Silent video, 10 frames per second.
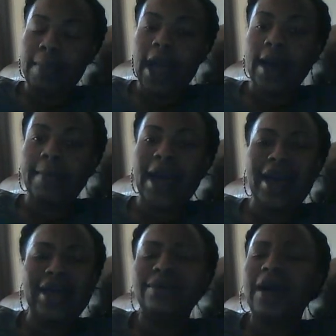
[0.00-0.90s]
of pop.
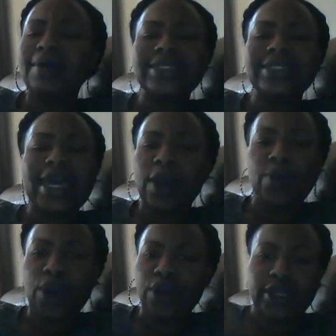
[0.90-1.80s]
I was like at
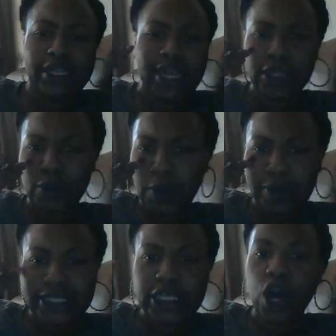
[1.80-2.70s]
work like 3
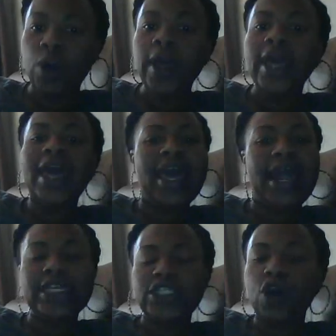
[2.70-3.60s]
weeks ago, and
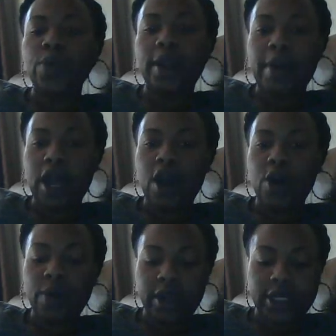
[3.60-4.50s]
I stole one of my
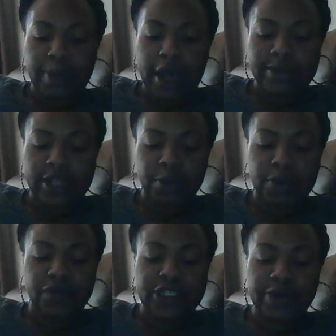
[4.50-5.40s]
coworkers' pops out the
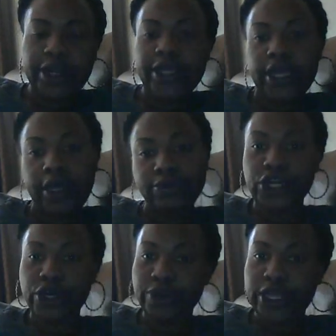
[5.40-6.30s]
refrigerator. Yep,
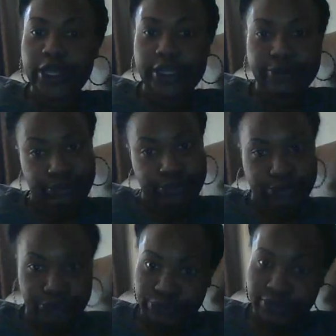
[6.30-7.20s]
sure did.
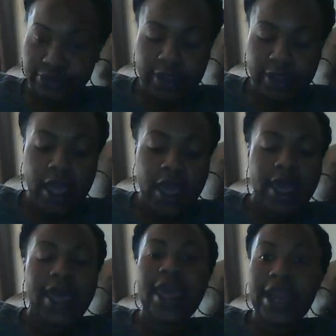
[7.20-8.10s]
And
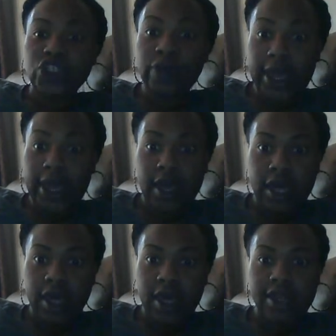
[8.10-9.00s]
I drank
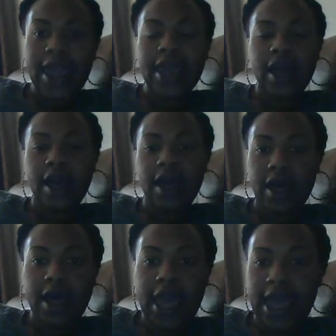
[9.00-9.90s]
like
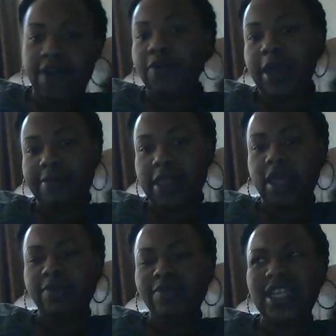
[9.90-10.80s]
a half a
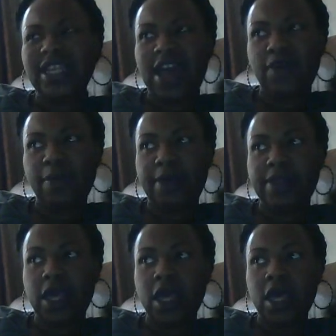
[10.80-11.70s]
Pepsi. Was it a half a
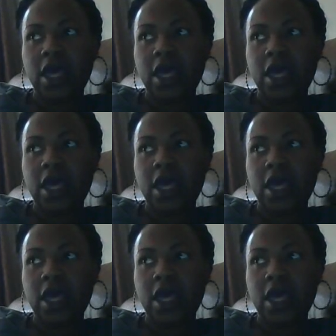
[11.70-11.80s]
Pepsi?